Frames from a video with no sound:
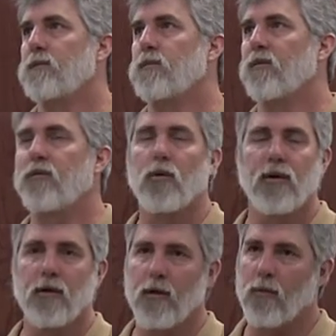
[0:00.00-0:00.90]
before
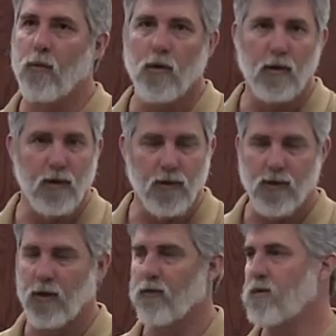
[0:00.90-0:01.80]
you're going to want to
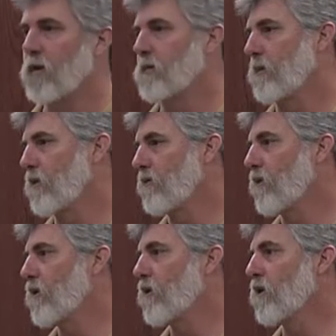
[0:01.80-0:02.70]
conserve something,
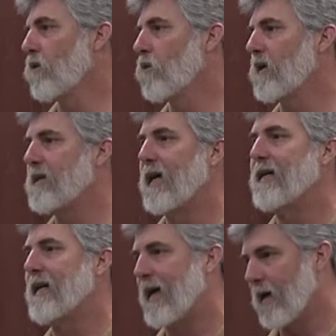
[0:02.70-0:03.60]
before you're going to want to
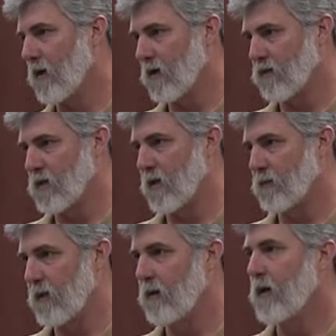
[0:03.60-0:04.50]
take care of
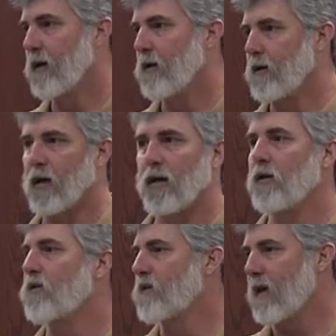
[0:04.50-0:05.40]
something, you got to
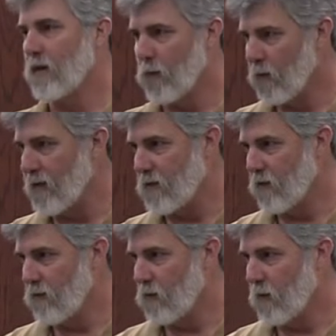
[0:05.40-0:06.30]
understand a
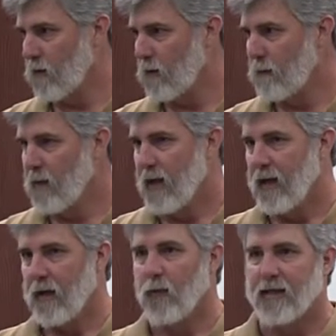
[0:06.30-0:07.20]
reason for it.
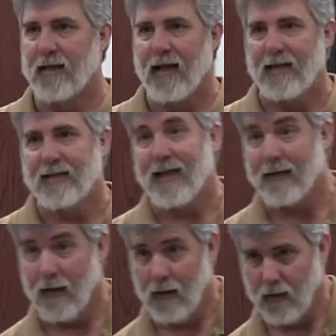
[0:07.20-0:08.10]
And with today's
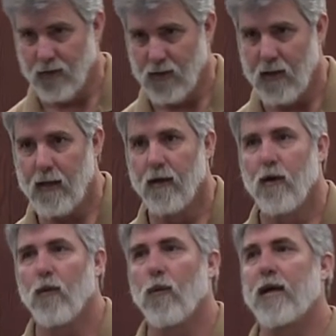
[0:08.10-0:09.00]
technology,
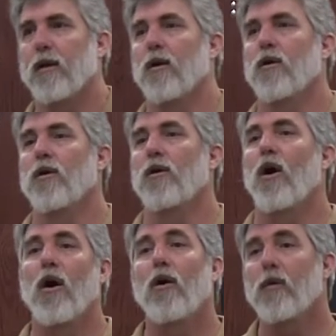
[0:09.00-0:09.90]
we can learn
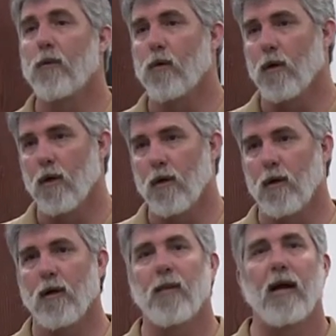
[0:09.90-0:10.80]
all we want to
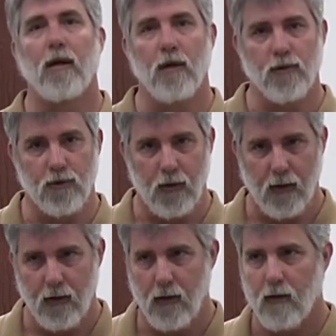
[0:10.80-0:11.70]
learn about
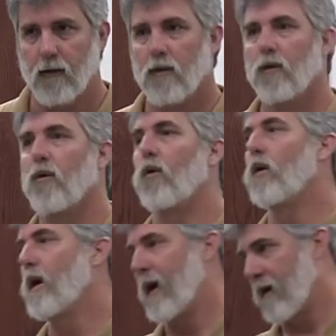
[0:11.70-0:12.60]
Australia
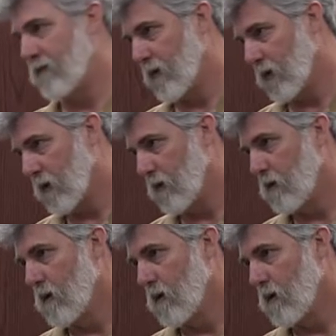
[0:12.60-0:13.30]
or Africa.